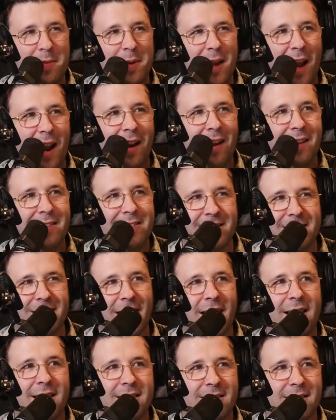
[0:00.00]
cadence is
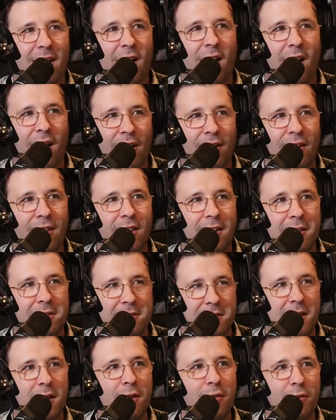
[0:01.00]
like he's in a huddle at a
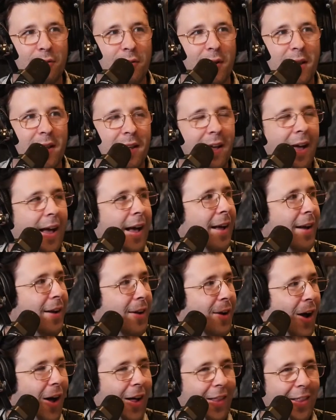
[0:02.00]
D3
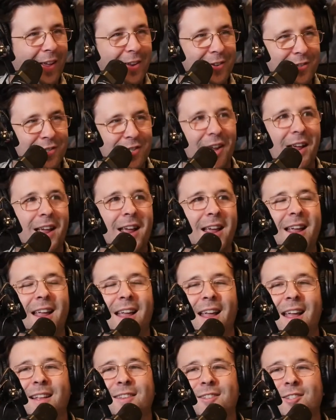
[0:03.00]
college.
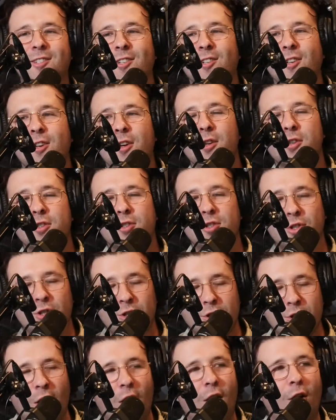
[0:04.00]
It's
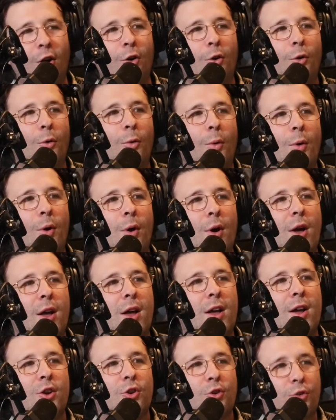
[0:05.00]
so
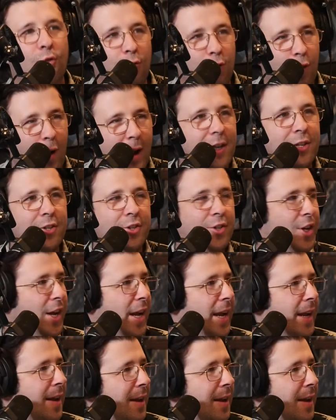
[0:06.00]
cringy.